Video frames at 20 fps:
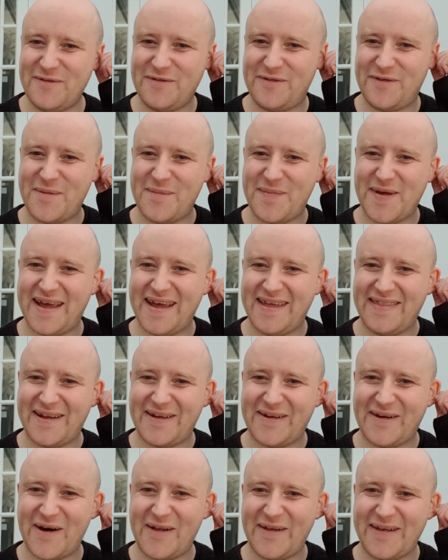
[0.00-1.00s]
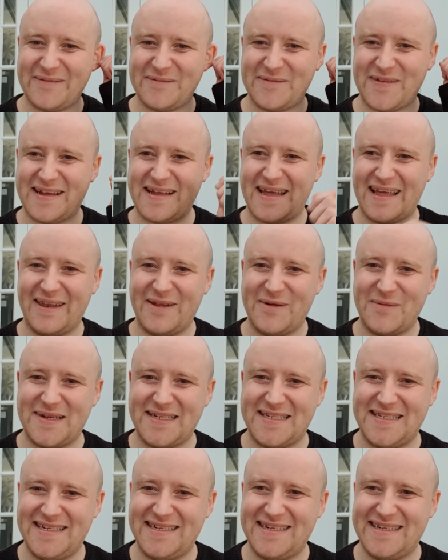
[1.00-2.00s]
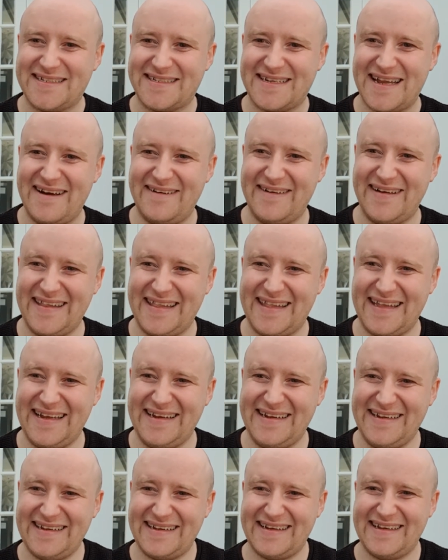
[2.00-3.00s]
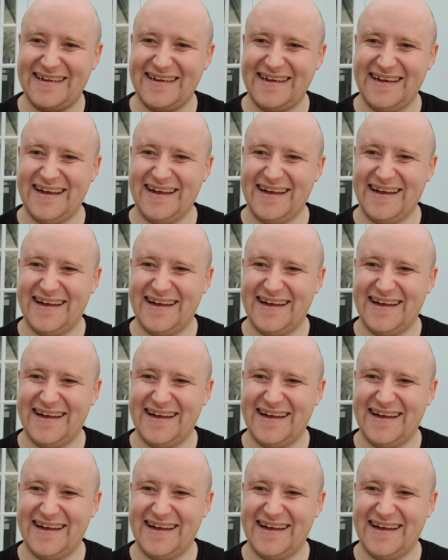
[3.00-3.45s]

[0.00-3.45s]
for a bit, and then they get a little bit tedious now. I think. Yeah.